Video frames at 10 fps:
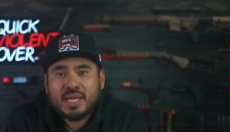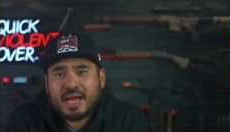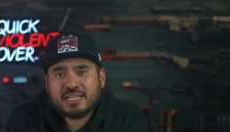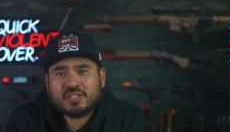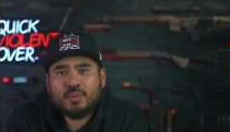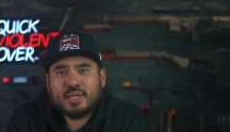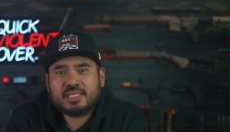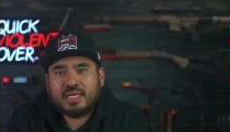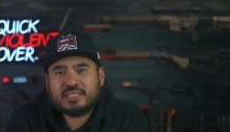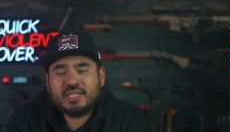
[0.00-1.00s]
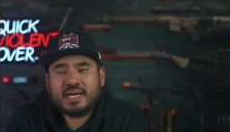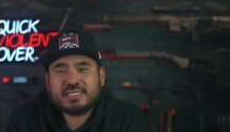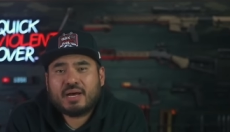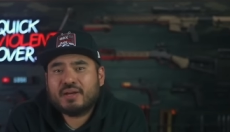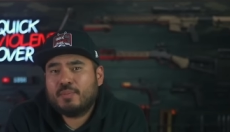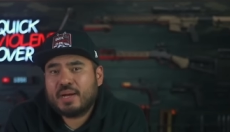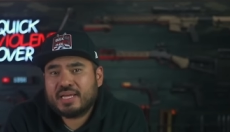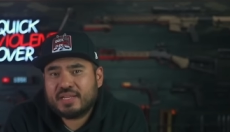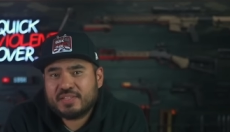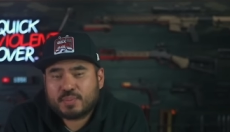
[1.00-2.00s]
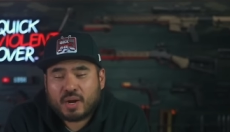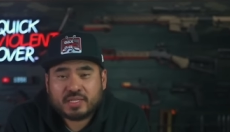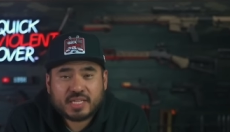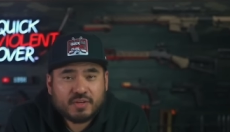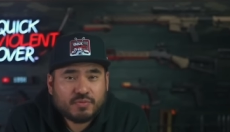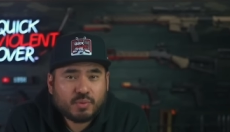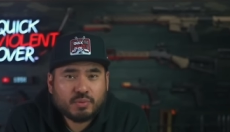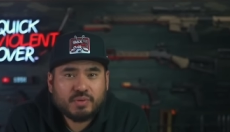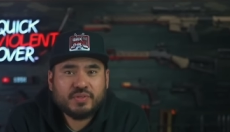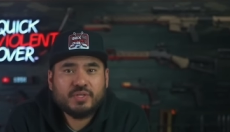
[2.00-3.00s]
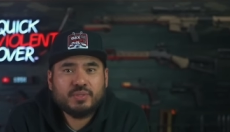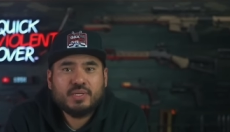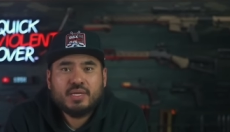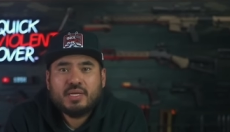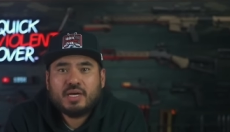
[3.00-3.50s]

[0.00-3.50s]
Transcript: As always, I'd like to tell you guys how I go about getting these products in for a review.